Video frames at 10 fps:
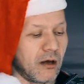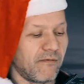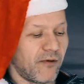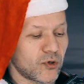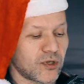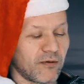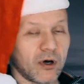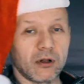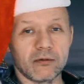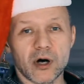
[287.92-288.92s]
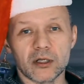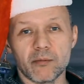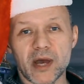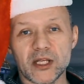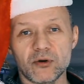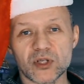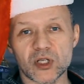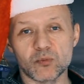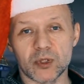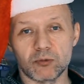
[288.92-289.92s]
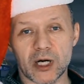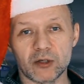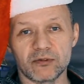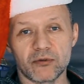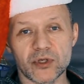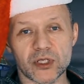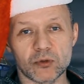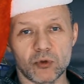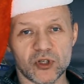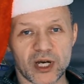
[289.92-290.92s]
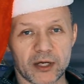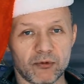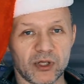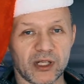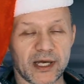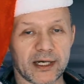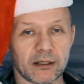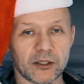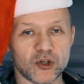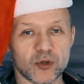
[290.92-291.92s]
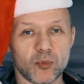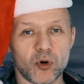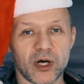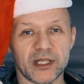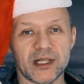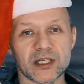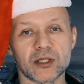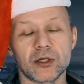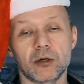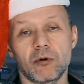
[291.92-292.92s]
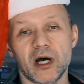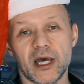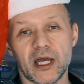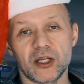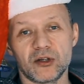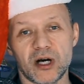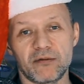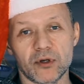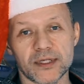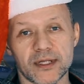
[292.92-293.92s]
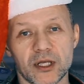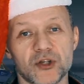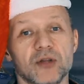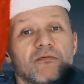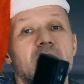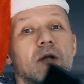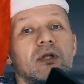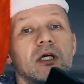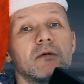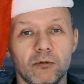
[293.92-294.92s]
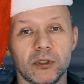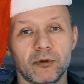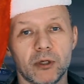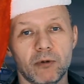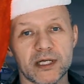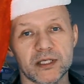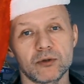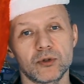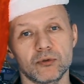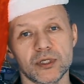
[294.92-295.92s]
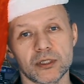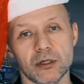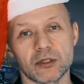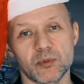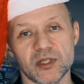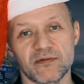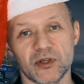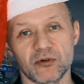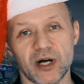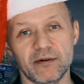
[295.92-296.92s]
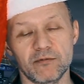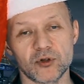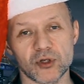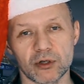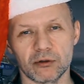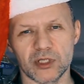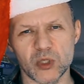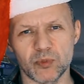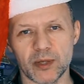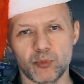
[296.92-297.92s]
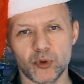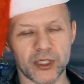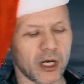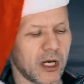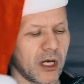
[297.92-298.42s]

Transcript: first of all, on many reasons, but one of the reasons which I really like CalDigit more, it doesn't require any driver installation. WAVLINK will request you to install specific driver, which is called DisplayPort,